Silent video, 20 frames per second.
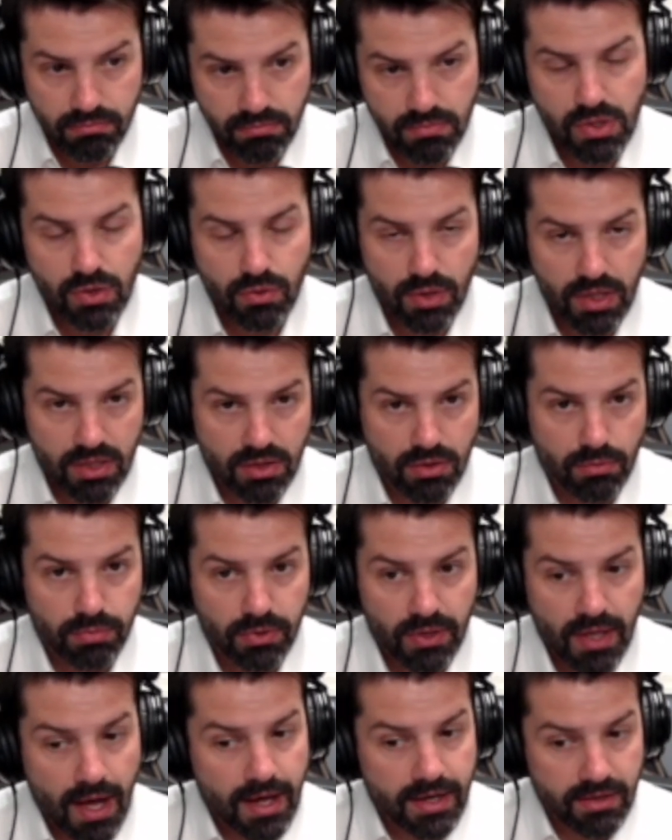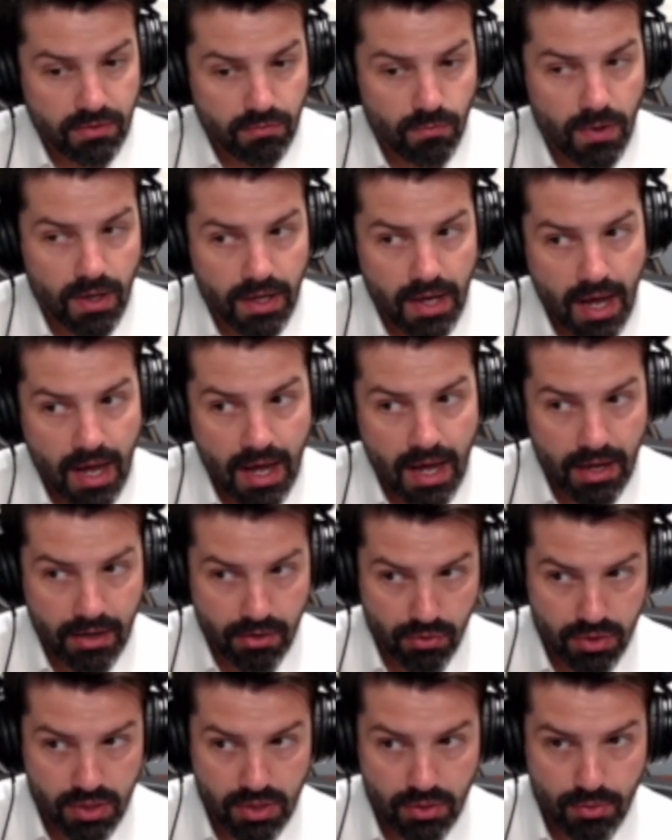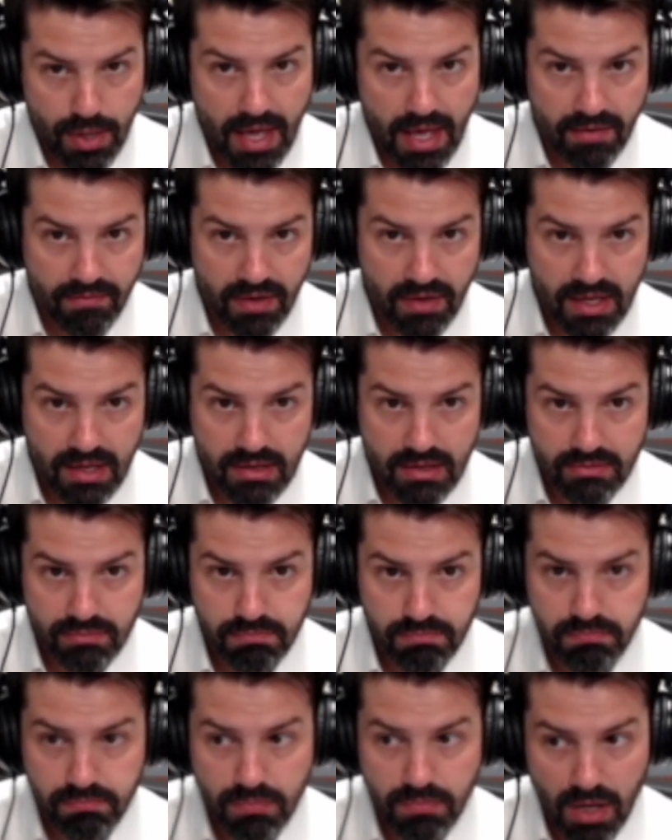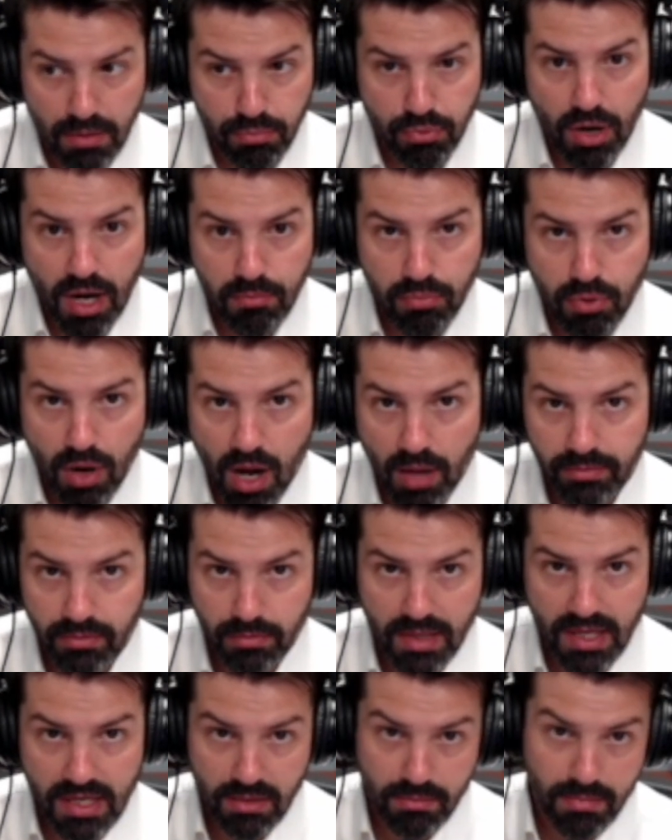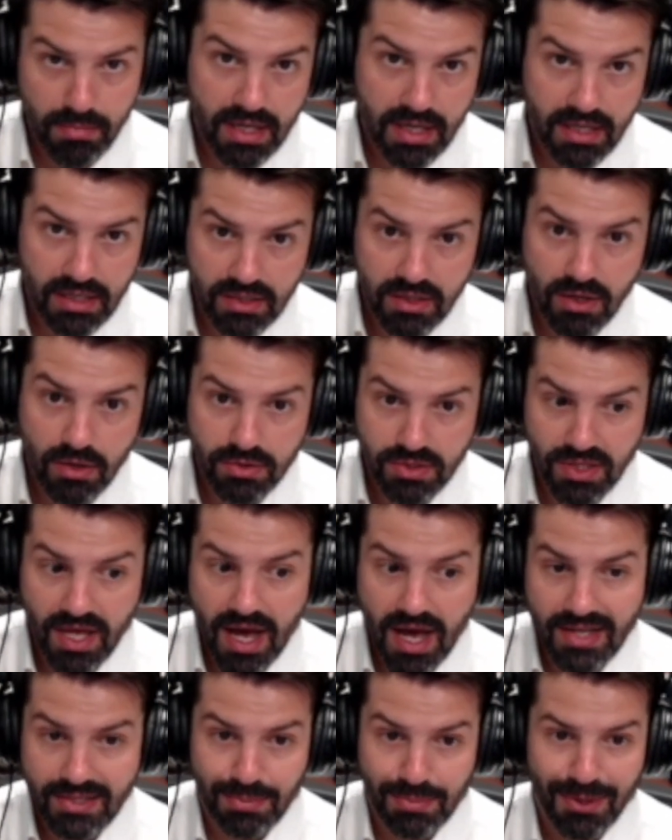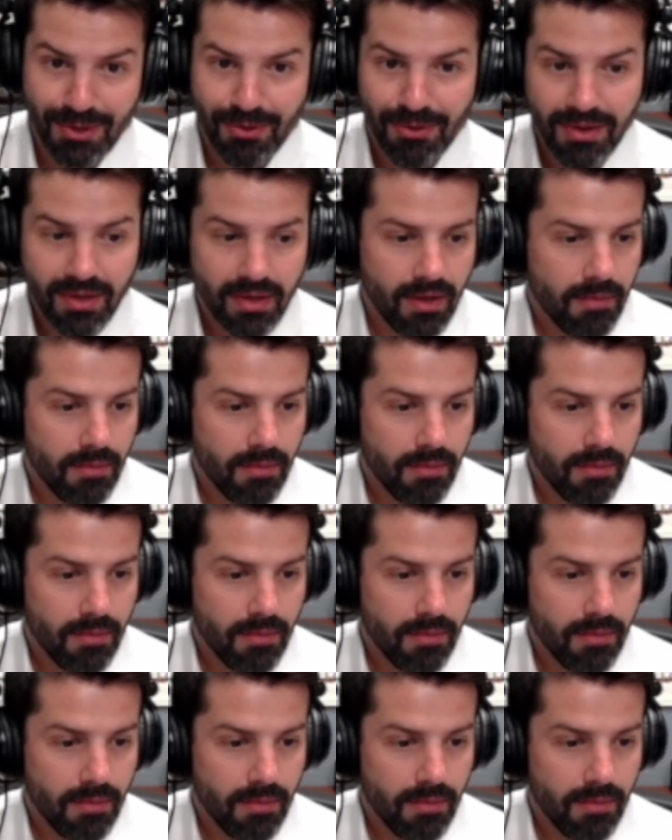you're either blind in one eye or you have a brain problem and you may need to go to the hospital.